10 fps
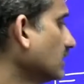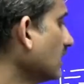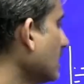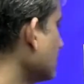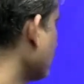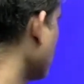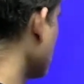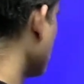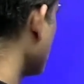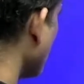the
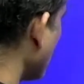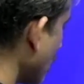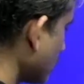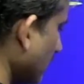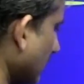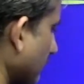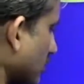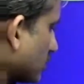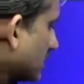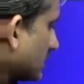concentration. So osmotic
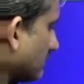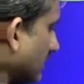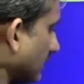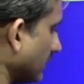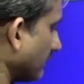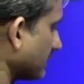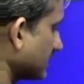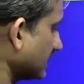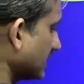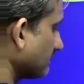pressure is
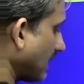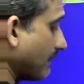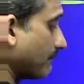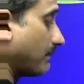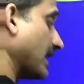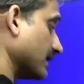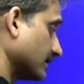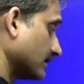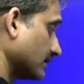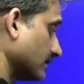represented by pi.
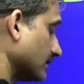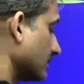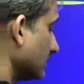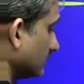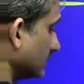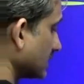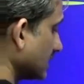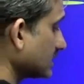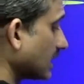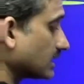This
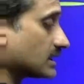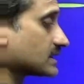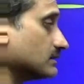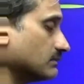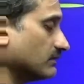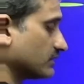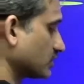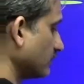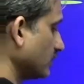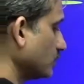is the symbol which
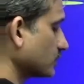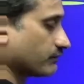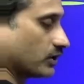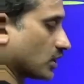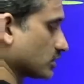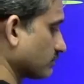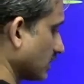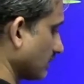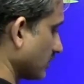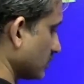we use for the
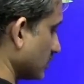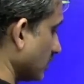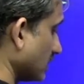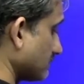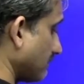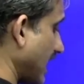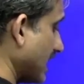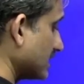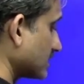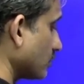osmotic pressure. Now this pi
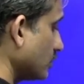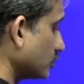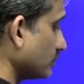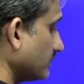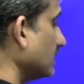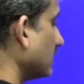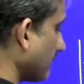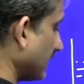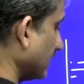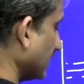is going to be
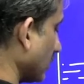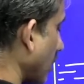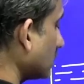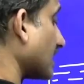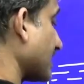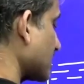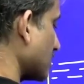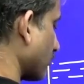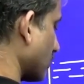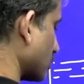dependent on
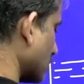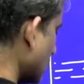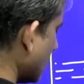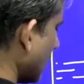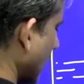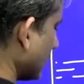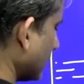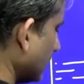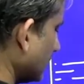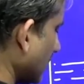concentration, and
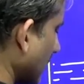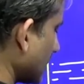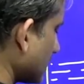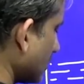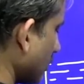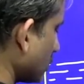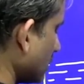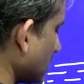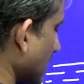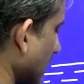here the concentration
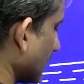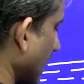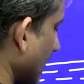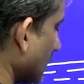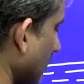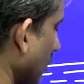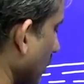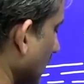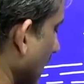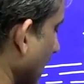is taken as
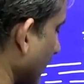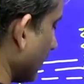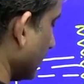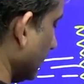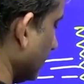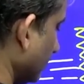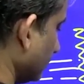molarity.